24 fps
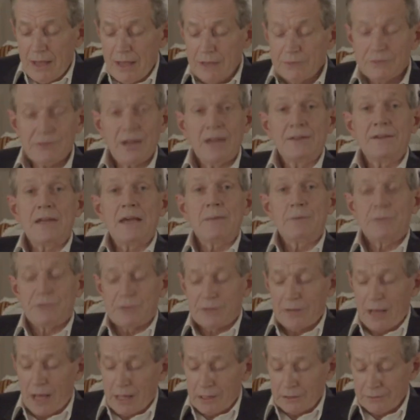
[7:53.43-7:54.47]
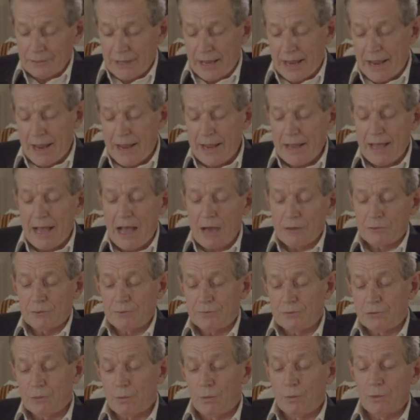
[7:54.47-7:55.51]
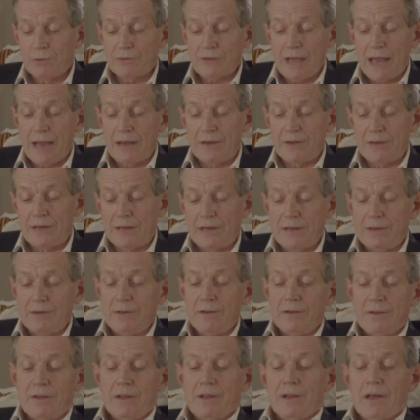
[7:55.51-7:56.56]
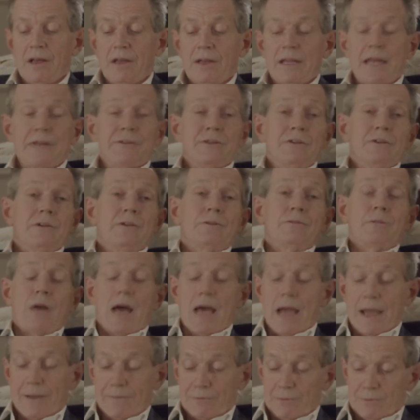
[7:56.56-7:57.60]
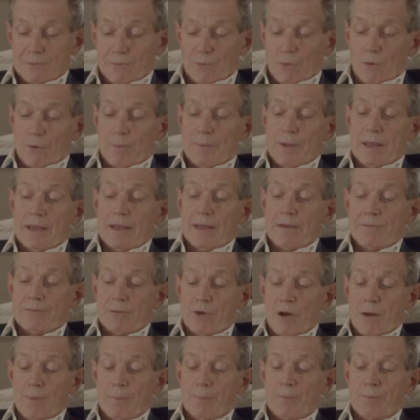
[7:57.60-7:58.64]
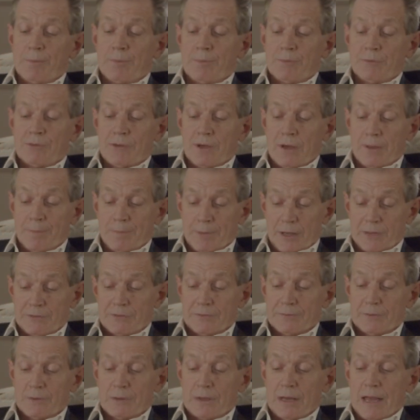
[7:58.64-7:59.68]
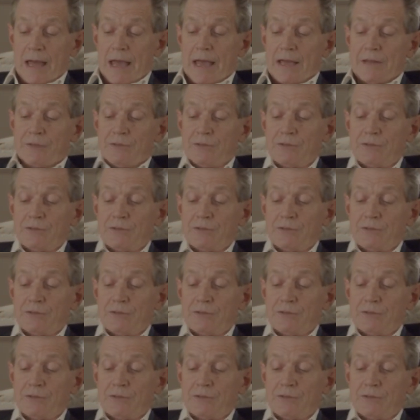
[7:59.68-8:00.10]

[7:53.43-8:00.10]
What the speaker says: Sunday was a dull day, out of doors and in. A letter arrived for me from Sir Percival Glyde's